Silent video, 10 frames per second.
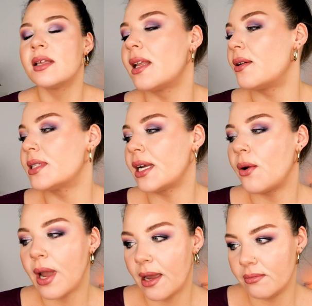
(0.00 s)
that I was like,
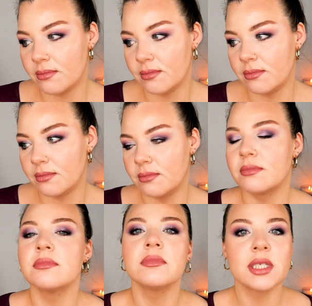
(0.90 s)
okay,
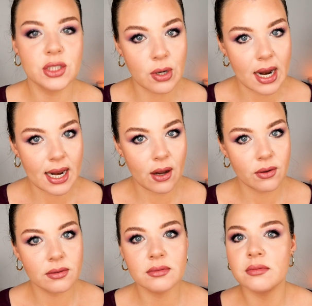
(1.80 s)
let's try it
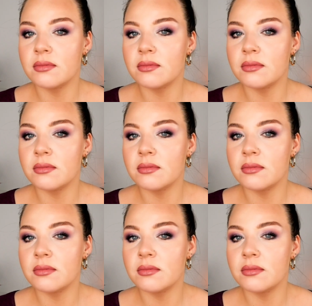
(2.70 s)
out.